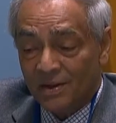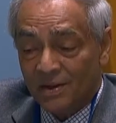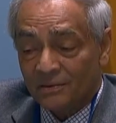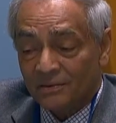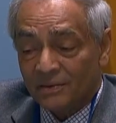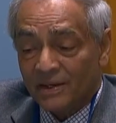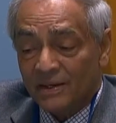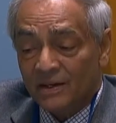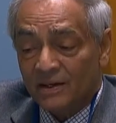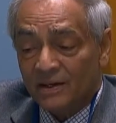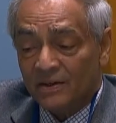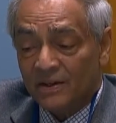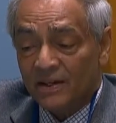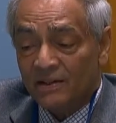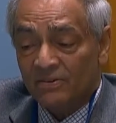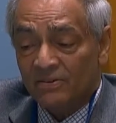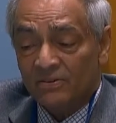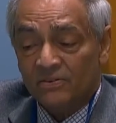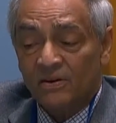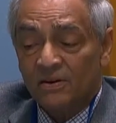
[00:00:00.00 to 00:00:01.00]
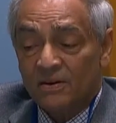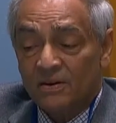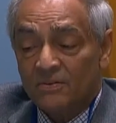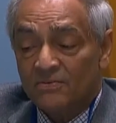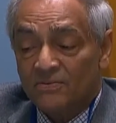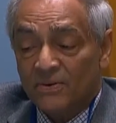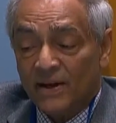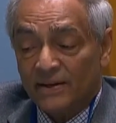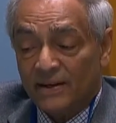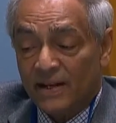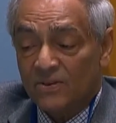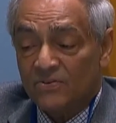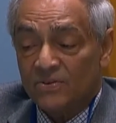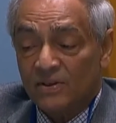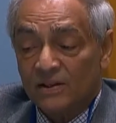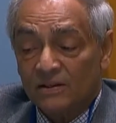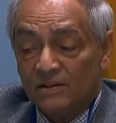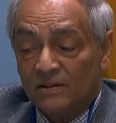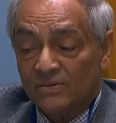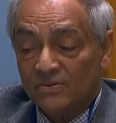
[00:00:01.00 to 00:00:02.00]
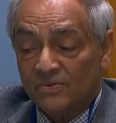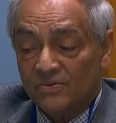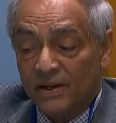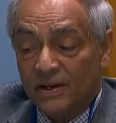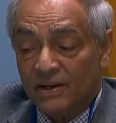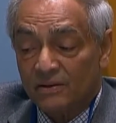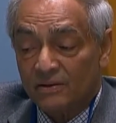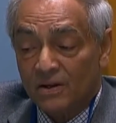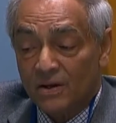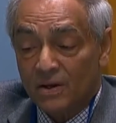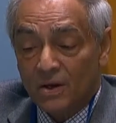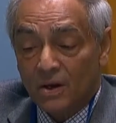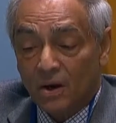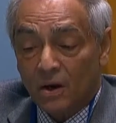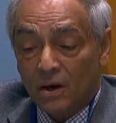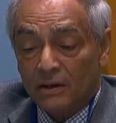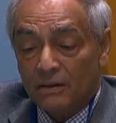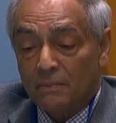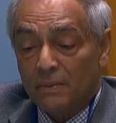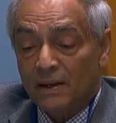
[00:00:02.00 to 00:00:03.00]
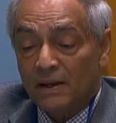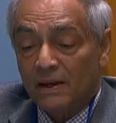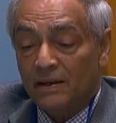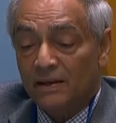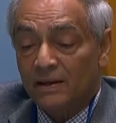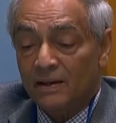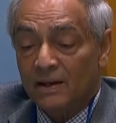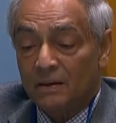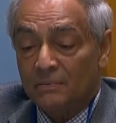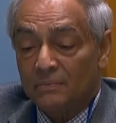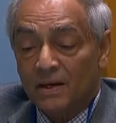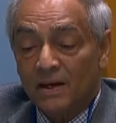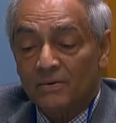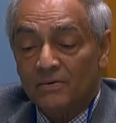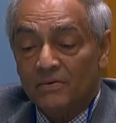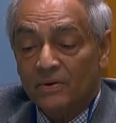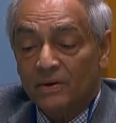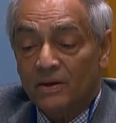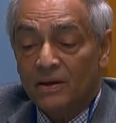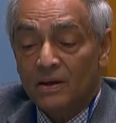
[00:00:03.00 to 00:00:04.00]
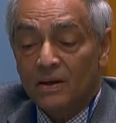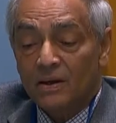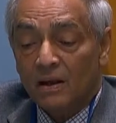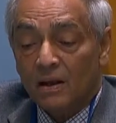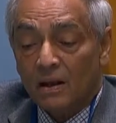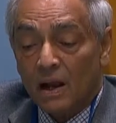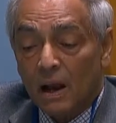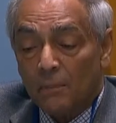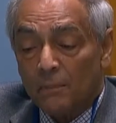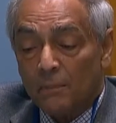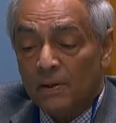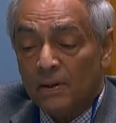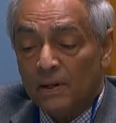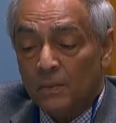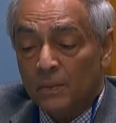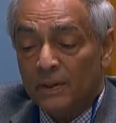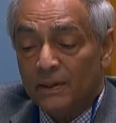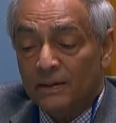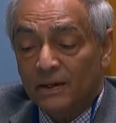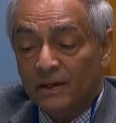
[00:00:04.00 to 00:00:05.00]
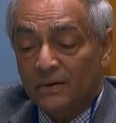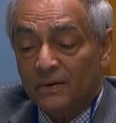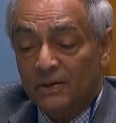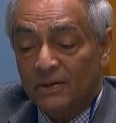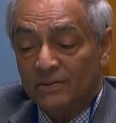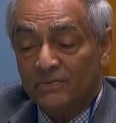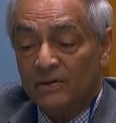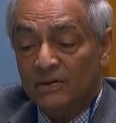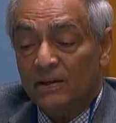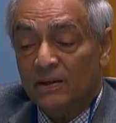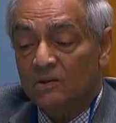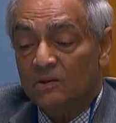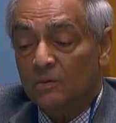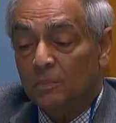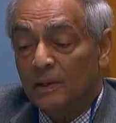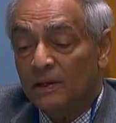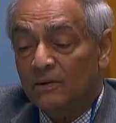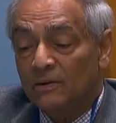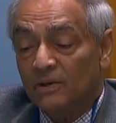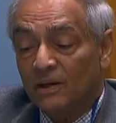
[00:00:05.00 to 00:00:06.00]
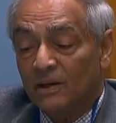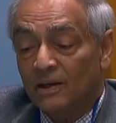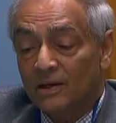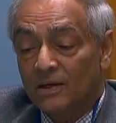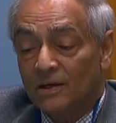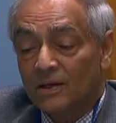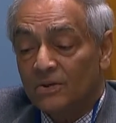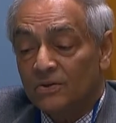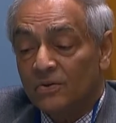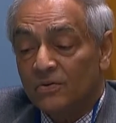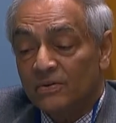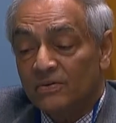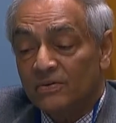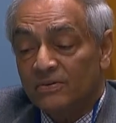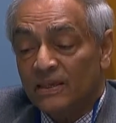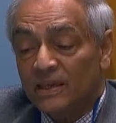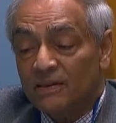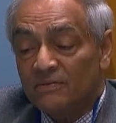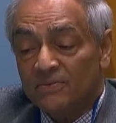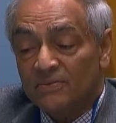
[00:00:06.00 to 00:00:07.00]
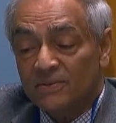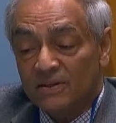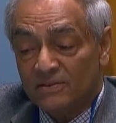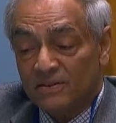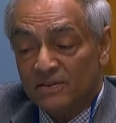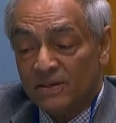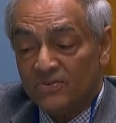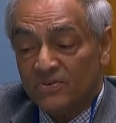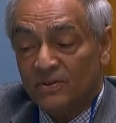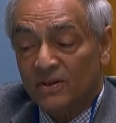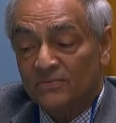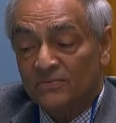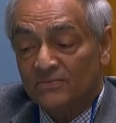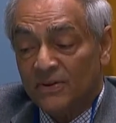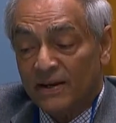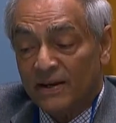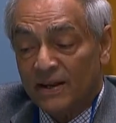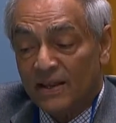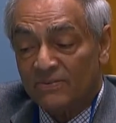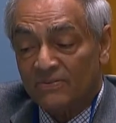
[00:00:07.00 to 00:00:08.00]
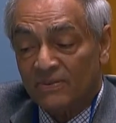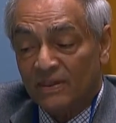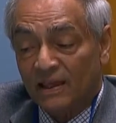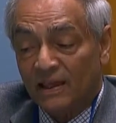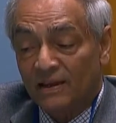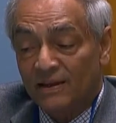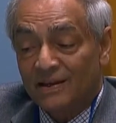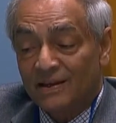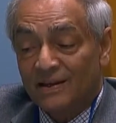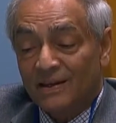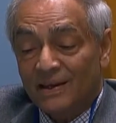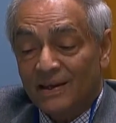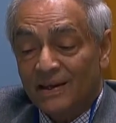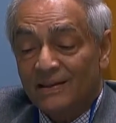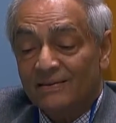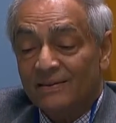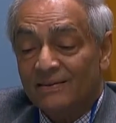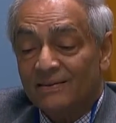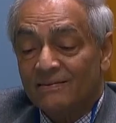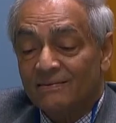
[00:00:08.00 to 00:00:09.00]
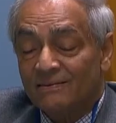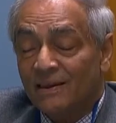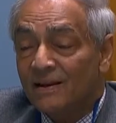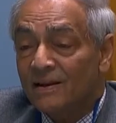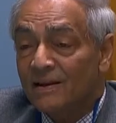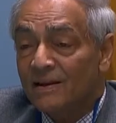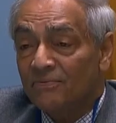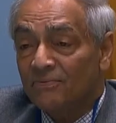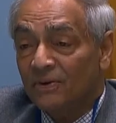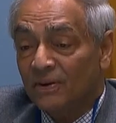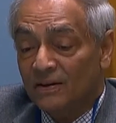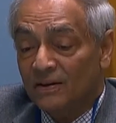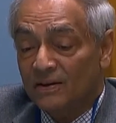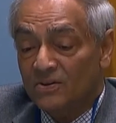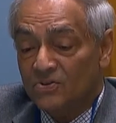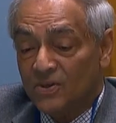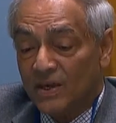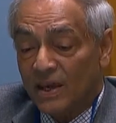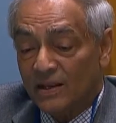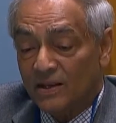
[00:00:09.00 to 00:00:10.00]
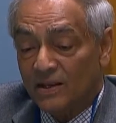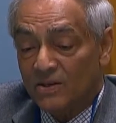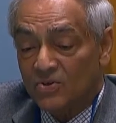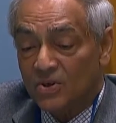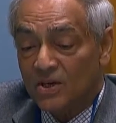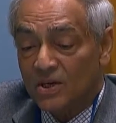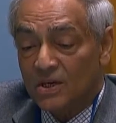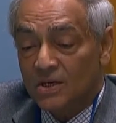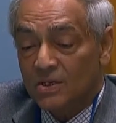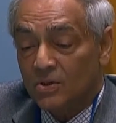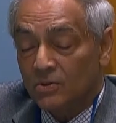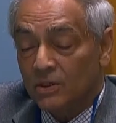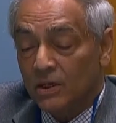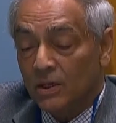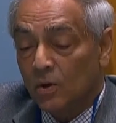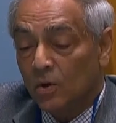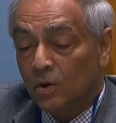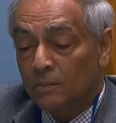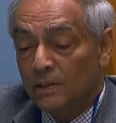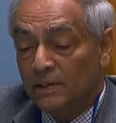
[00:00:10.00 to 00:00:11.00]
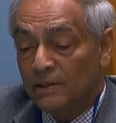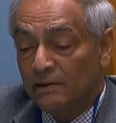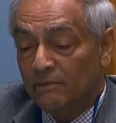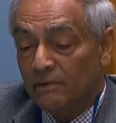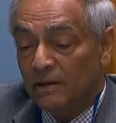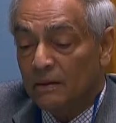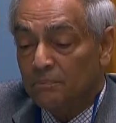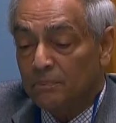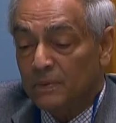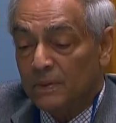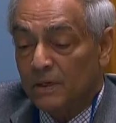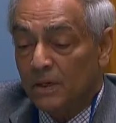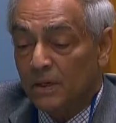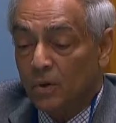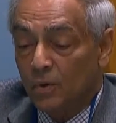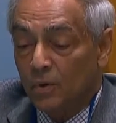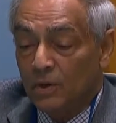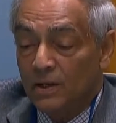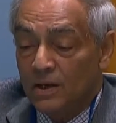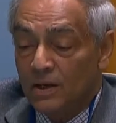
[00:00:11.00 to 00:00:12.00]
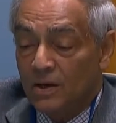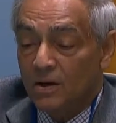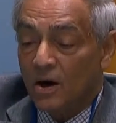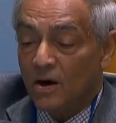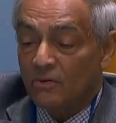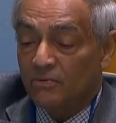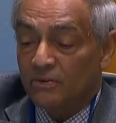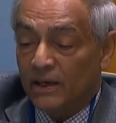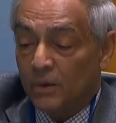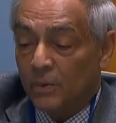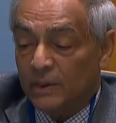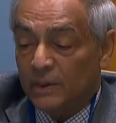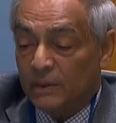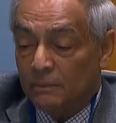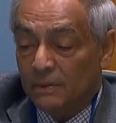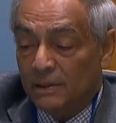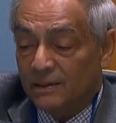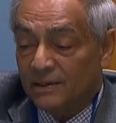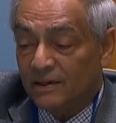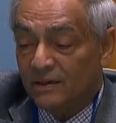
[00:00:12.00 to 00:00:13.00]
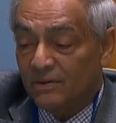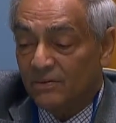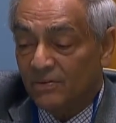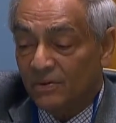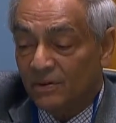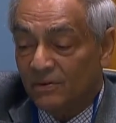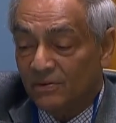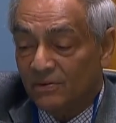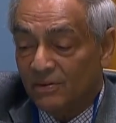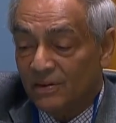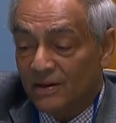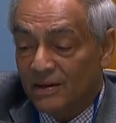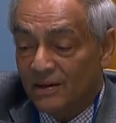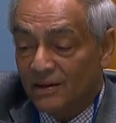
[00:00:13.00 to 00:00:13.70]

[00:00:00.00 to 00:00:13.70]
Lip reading: The increased financial constraint on a middle-income country, coupled with decreased eligibility to receive concessional financing, is a significant challenge to the global development goal of equitable conditions.